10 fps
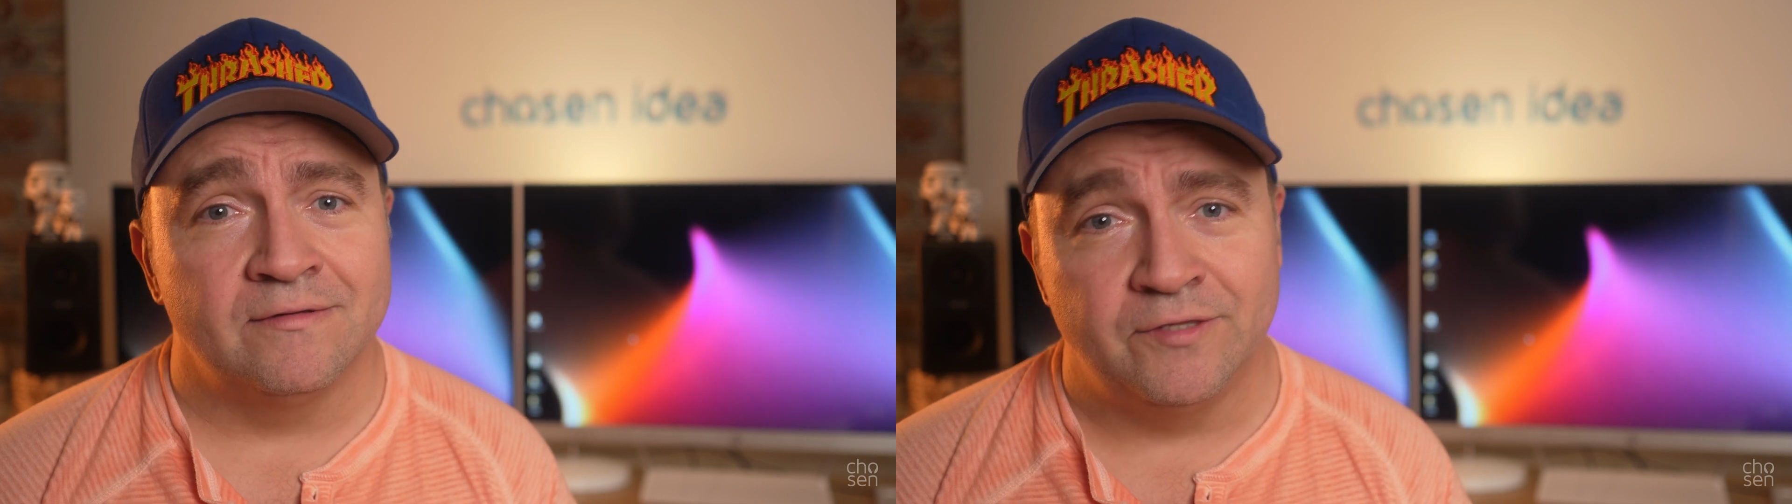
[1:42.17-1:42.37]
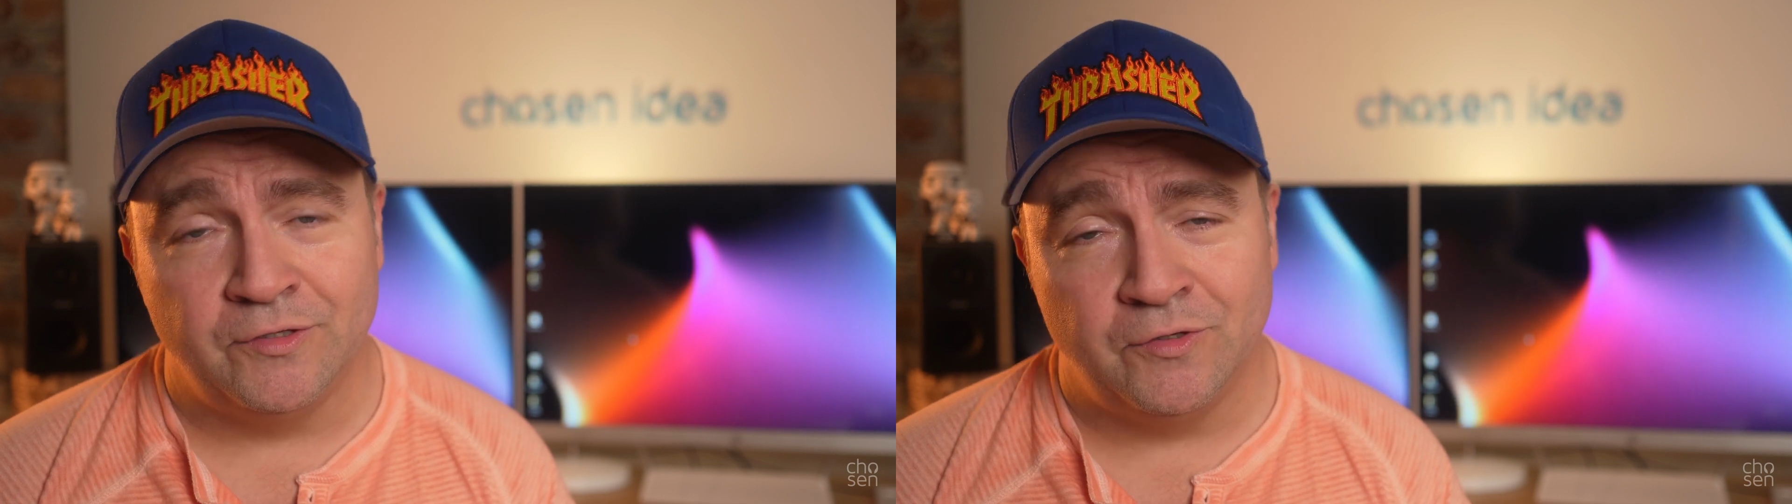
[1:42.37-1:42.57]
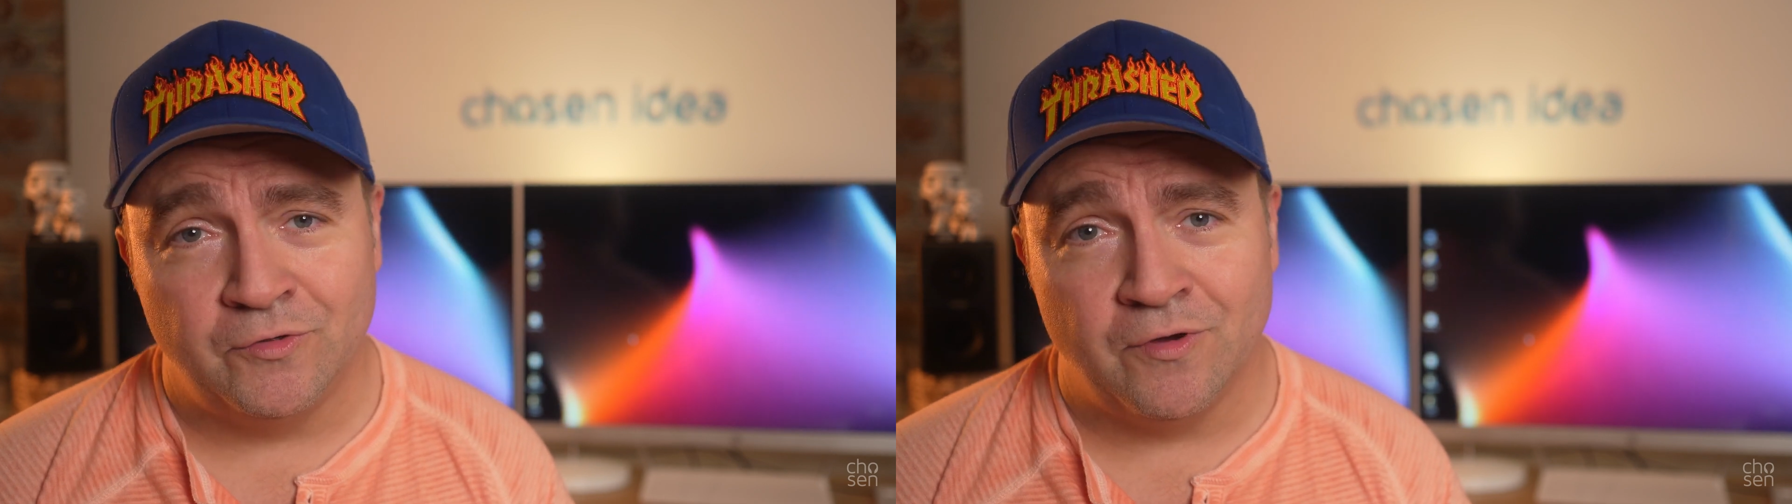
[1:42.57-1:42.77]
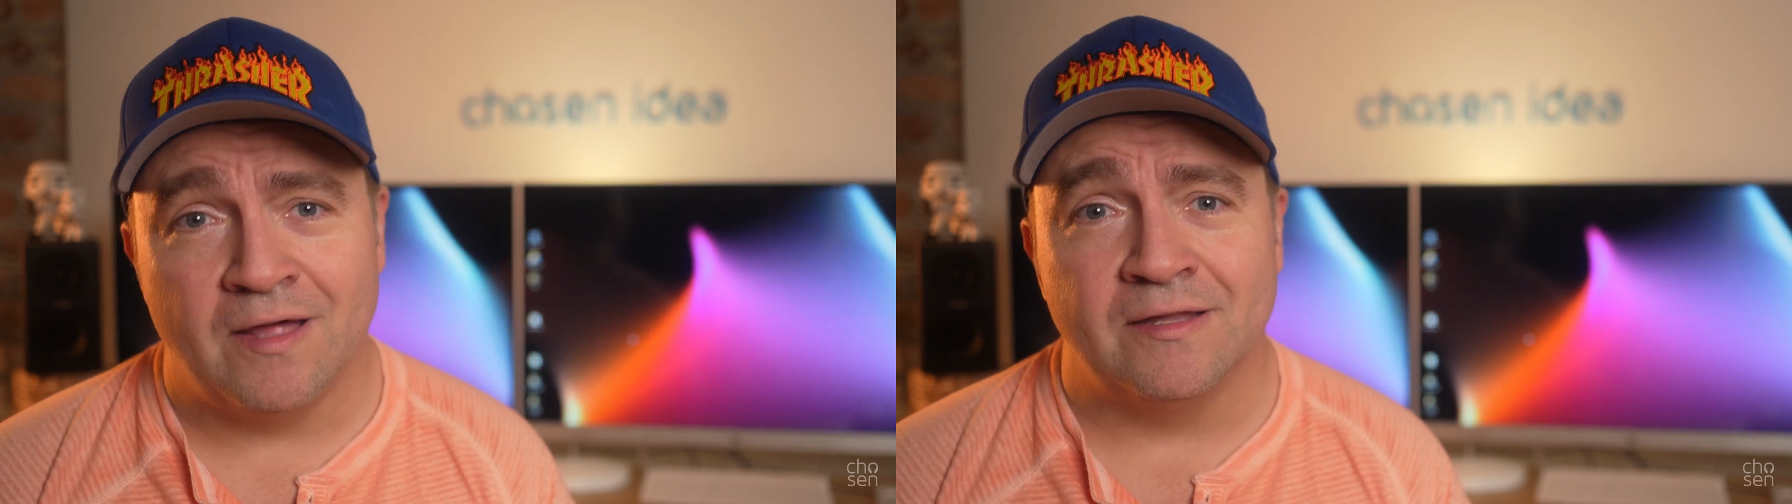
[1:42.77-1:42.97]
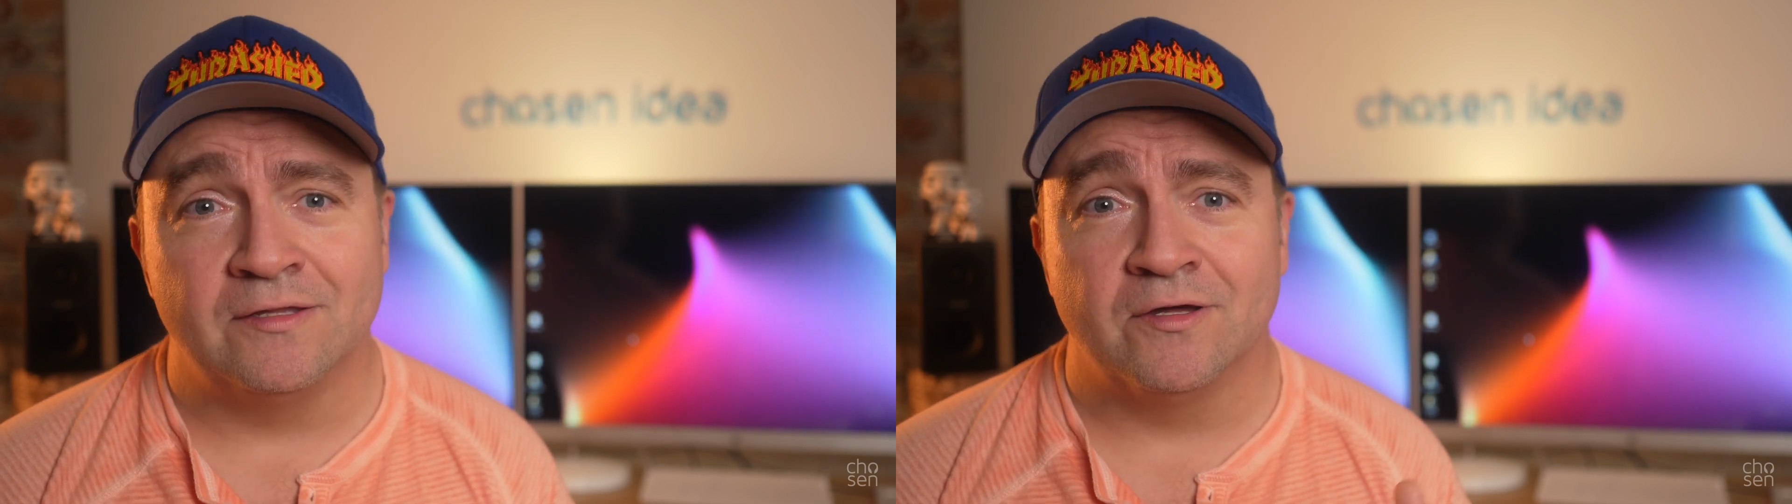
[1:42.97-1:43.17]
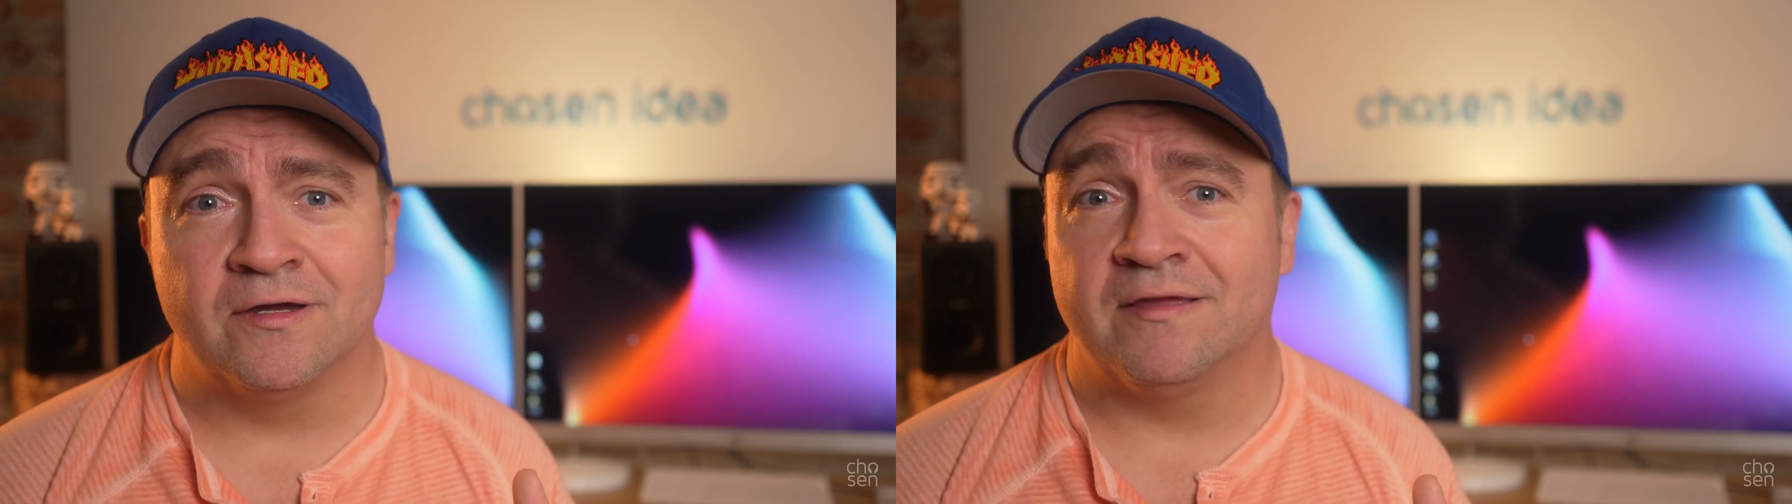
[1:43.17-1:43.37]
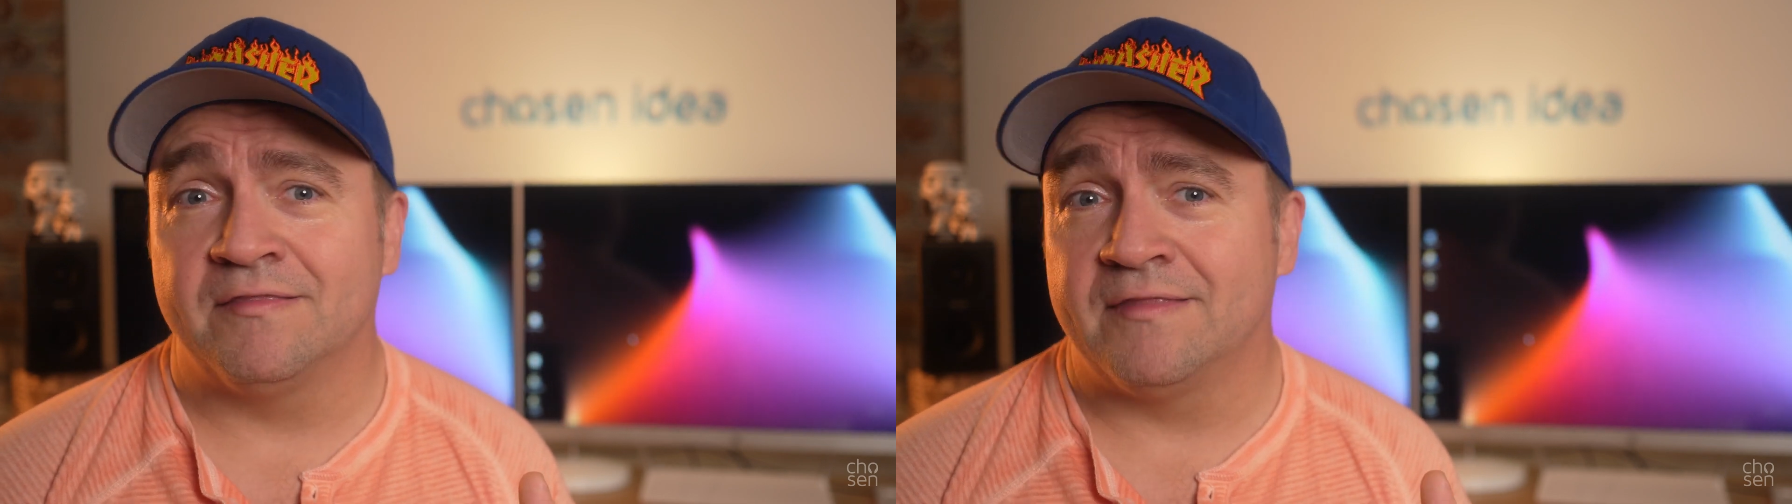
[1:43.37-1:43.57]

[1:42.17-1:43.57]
to a look